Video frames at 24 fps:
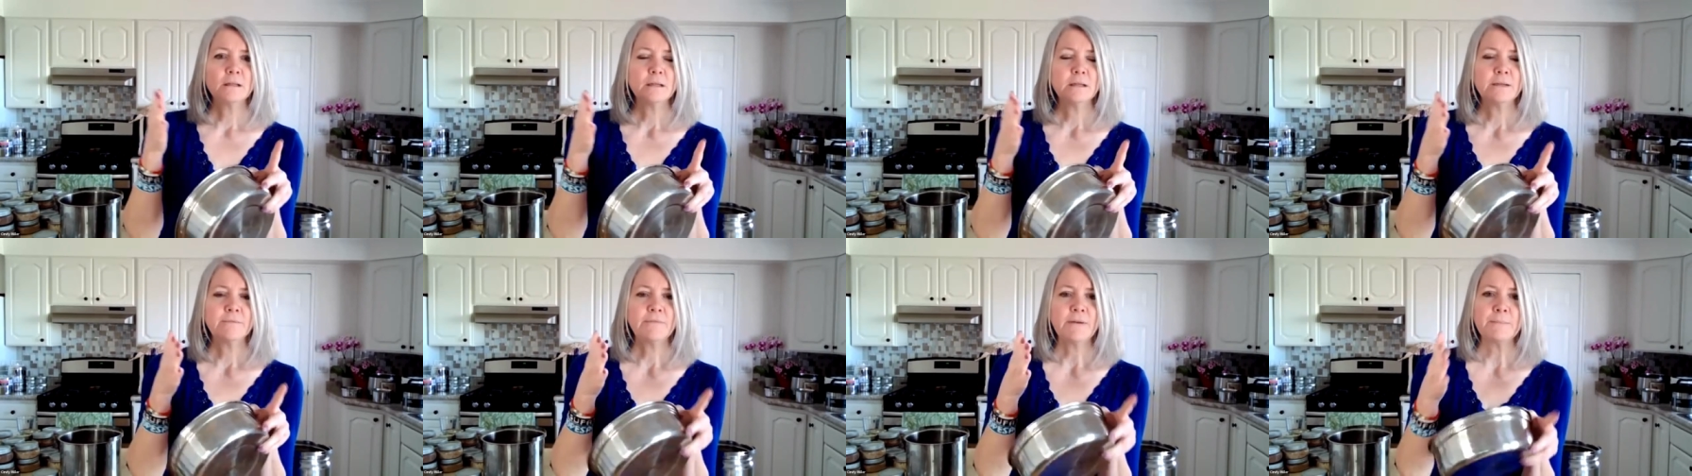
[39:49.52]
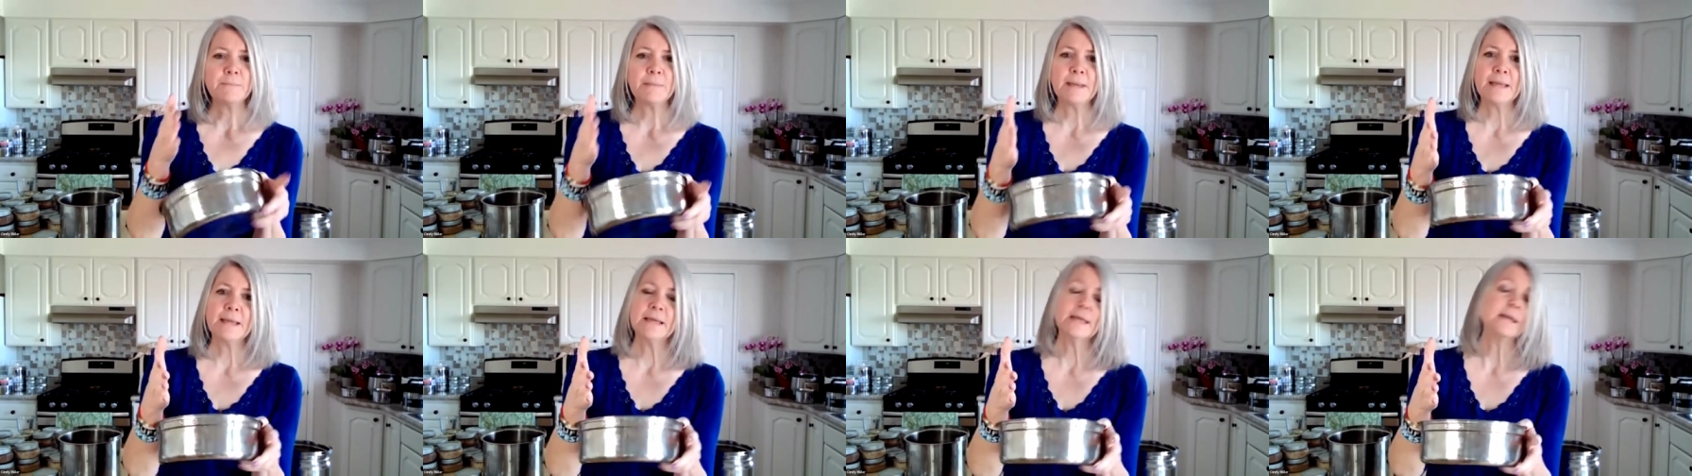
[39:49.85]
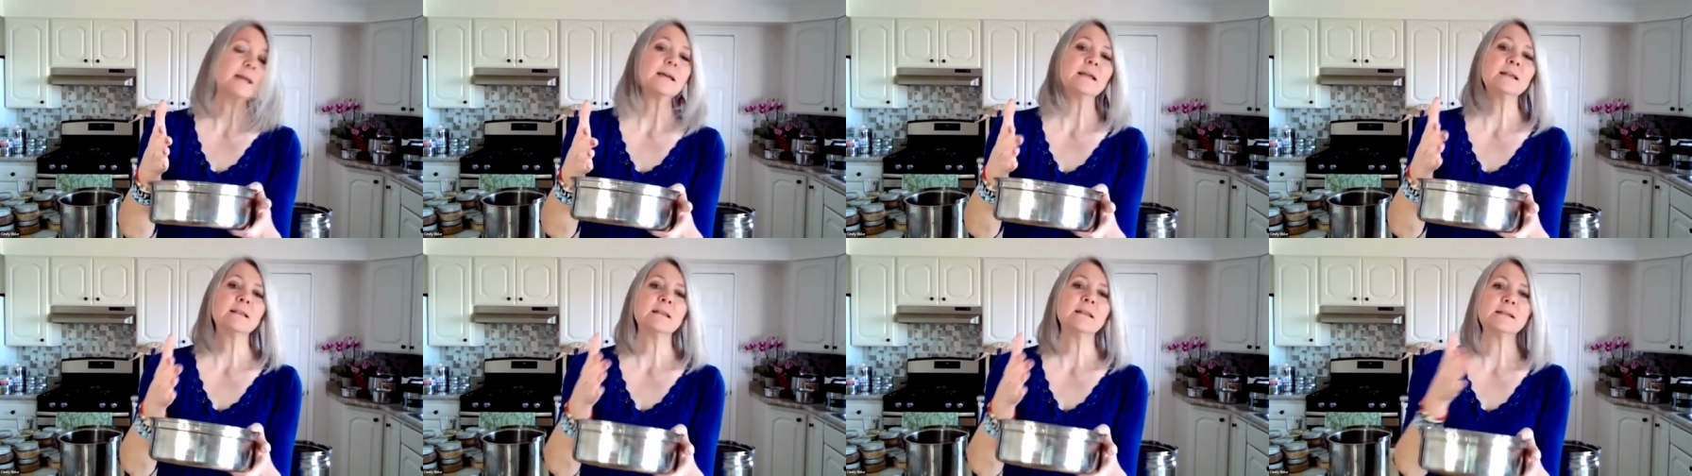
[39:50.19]
if I'm making
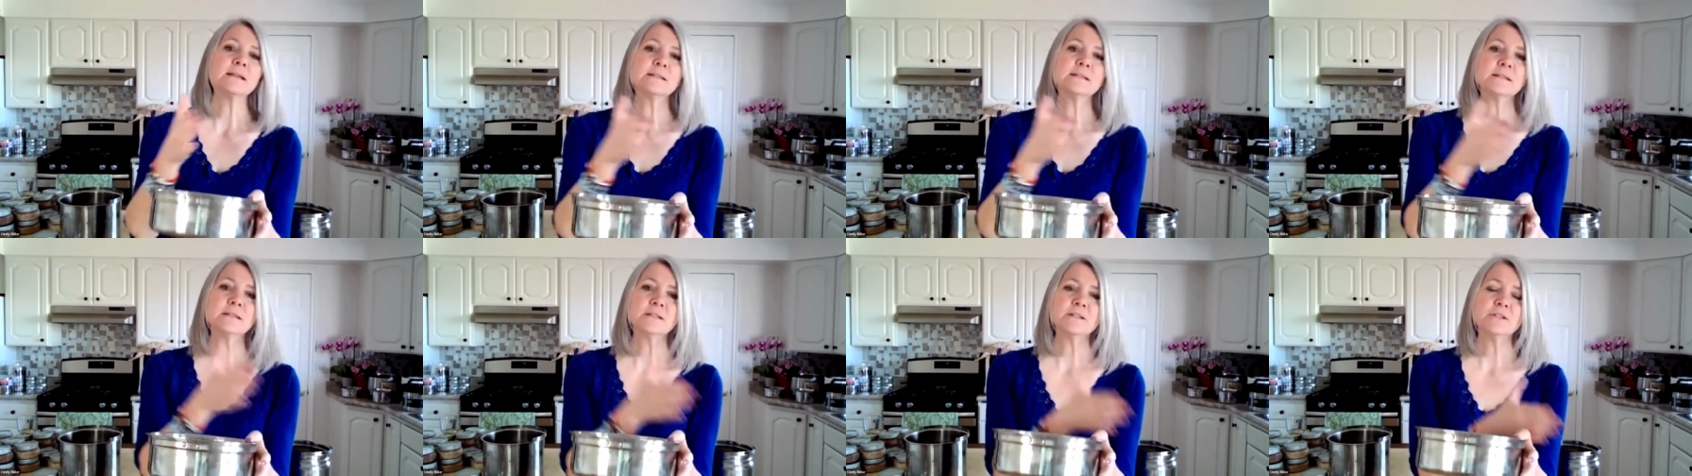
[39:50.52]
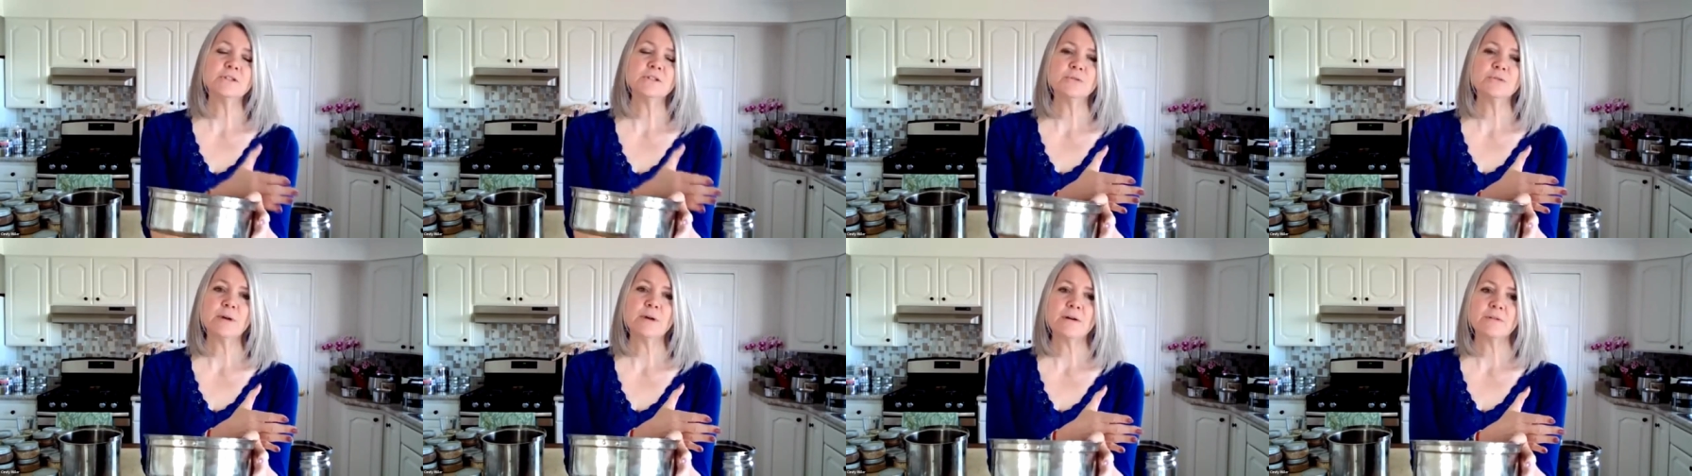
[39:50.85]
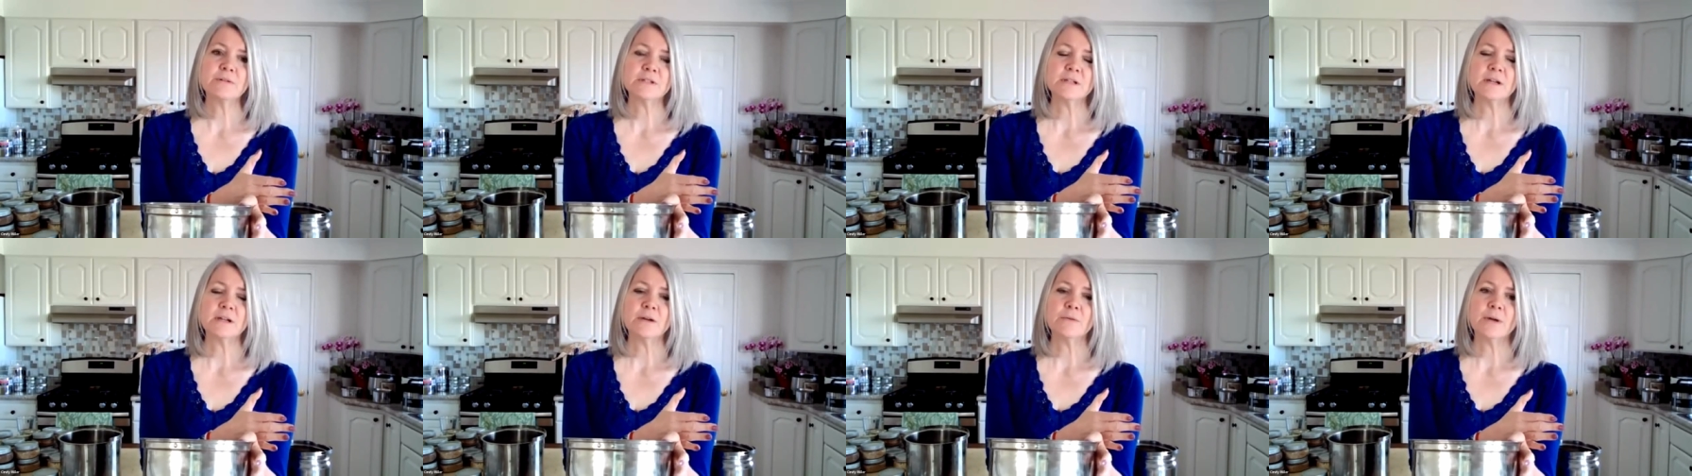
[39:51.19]
it in less than two
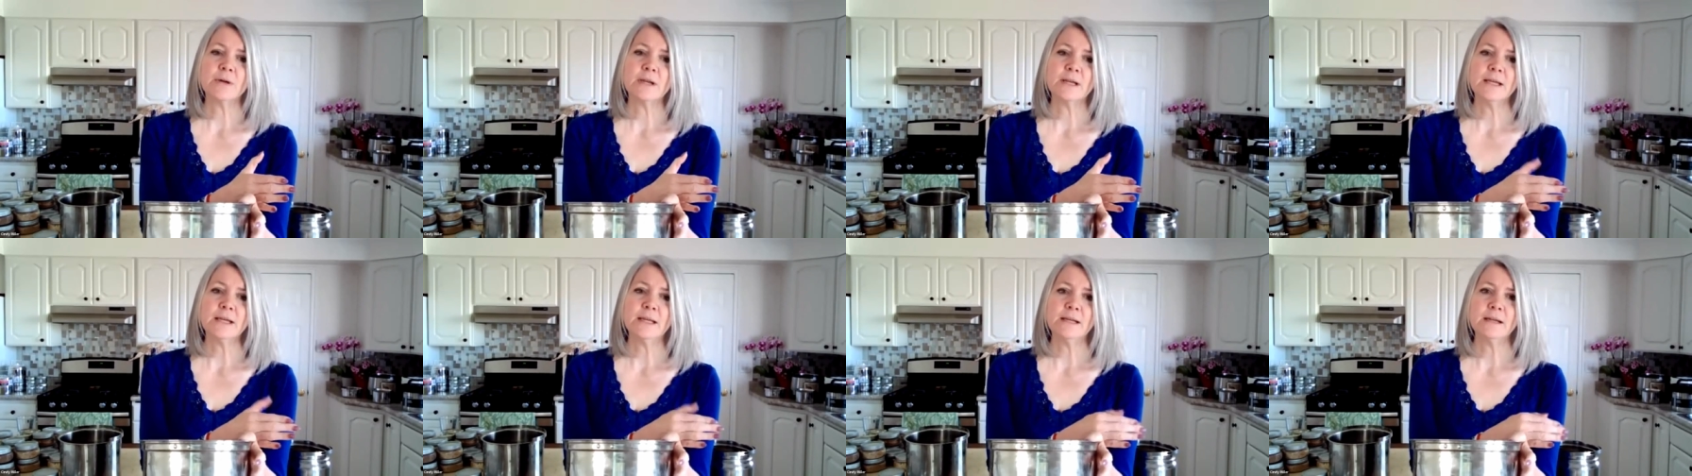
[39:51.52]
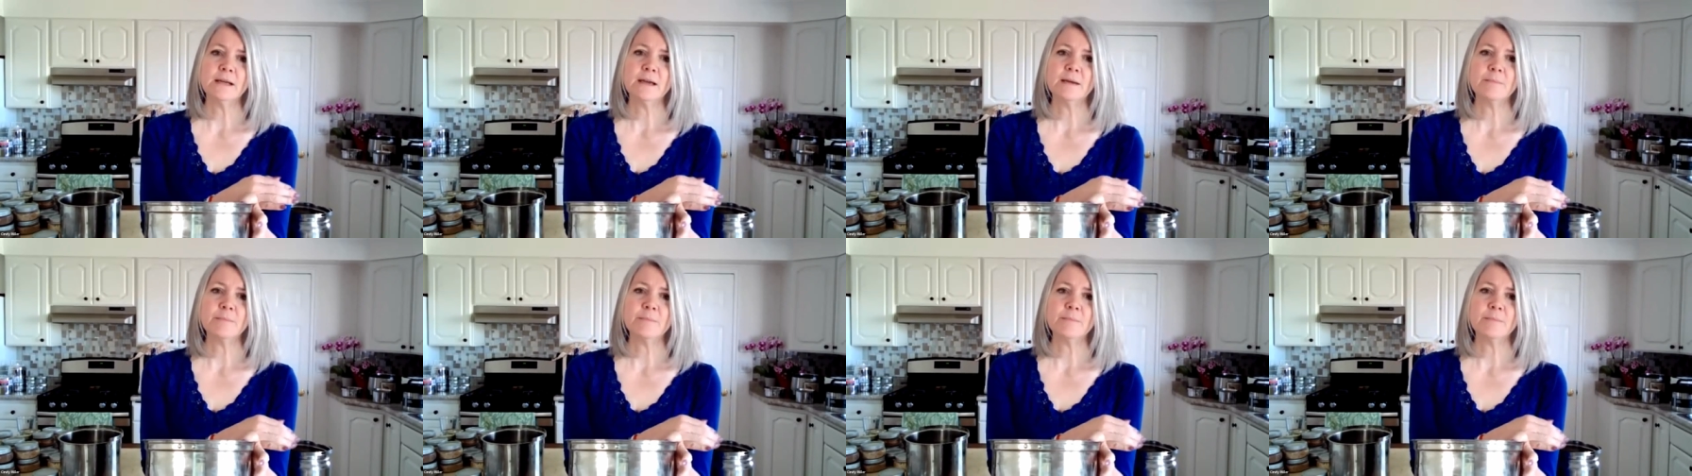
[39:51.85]
hours and I want to eat it,